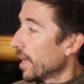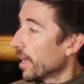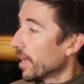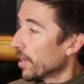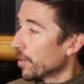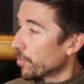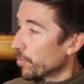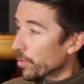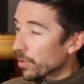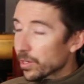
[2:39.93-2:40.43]

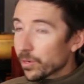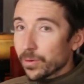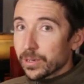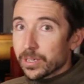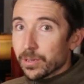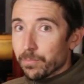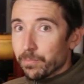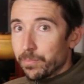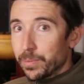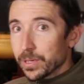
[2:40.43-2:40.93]
And we're
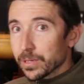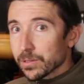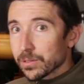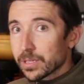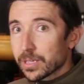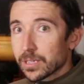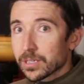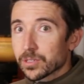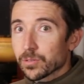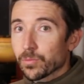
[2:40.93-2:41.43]
going to
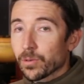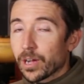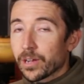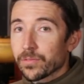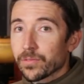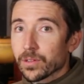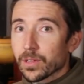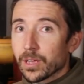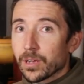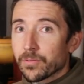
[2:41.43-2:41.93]
build this
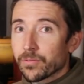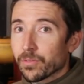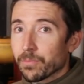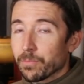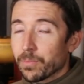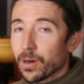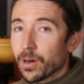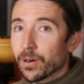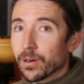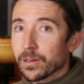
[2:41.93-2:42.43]
rifle up
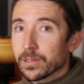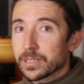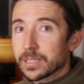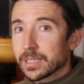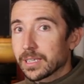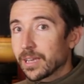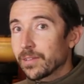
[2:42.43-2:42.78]
from parts.